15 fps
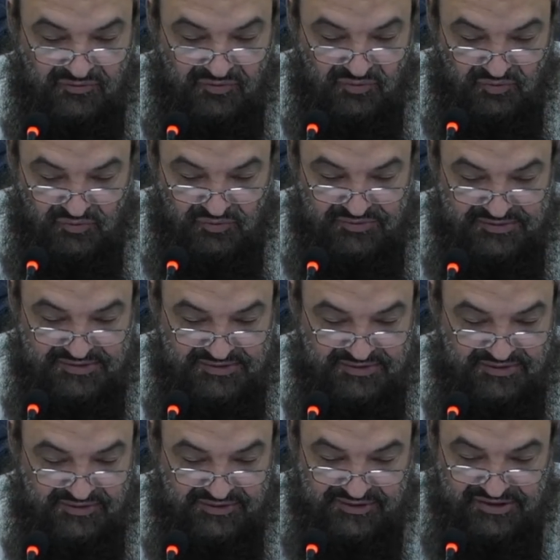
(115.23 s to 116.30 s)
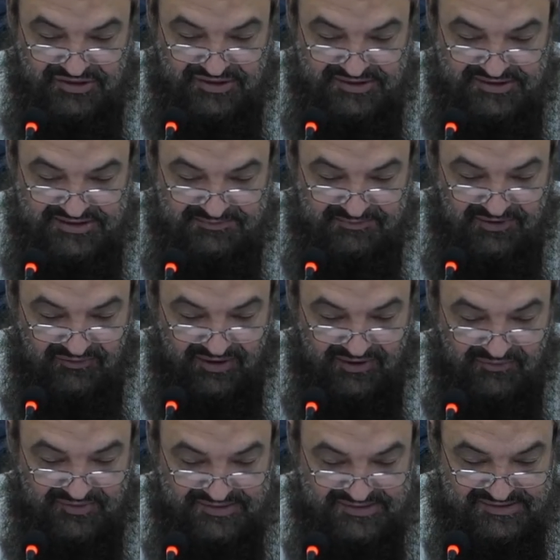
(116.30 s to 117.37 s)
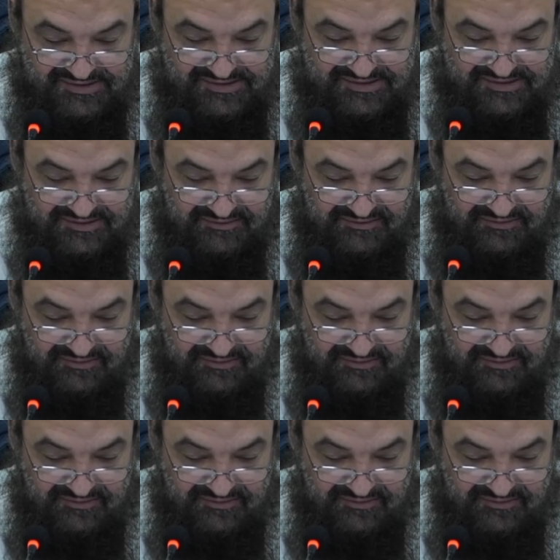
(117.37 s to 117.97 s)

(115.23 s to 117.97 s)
rules, conditions, prerequisites,